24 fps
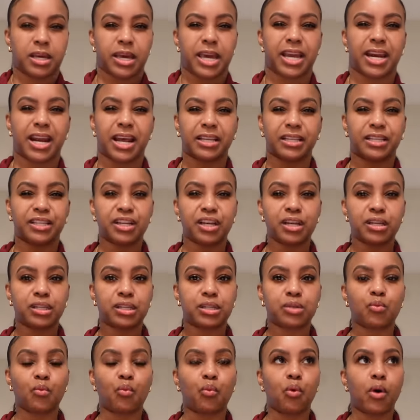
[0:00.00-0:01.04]
And I
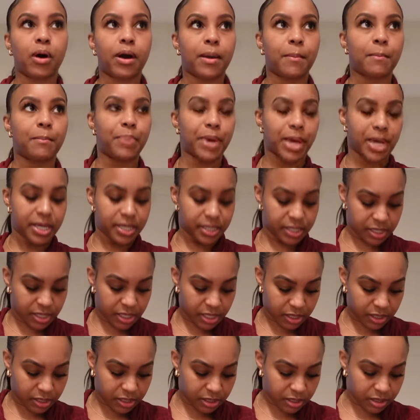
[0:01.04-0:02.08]
just want
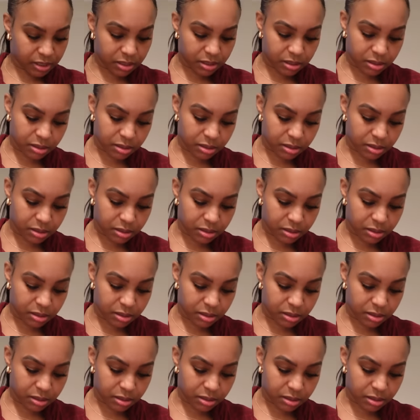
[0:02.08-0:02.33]
basics.